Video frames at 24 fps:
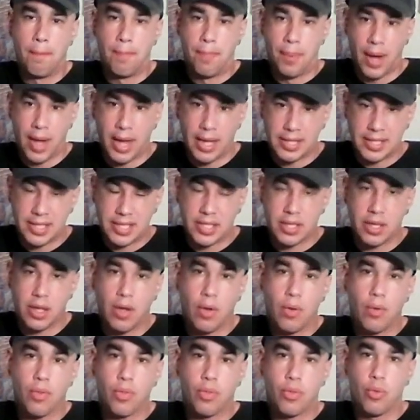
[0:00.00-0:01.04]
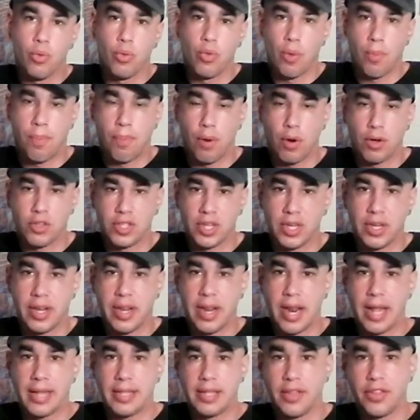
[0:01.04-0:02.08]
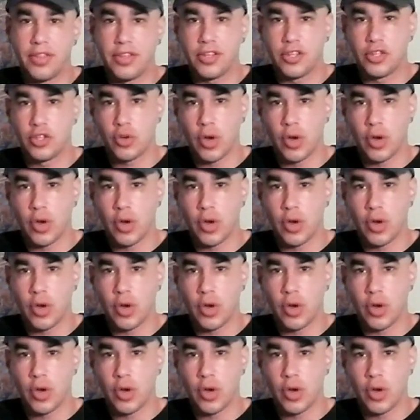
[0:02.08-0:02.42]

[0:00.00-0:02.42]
But through the person that I did this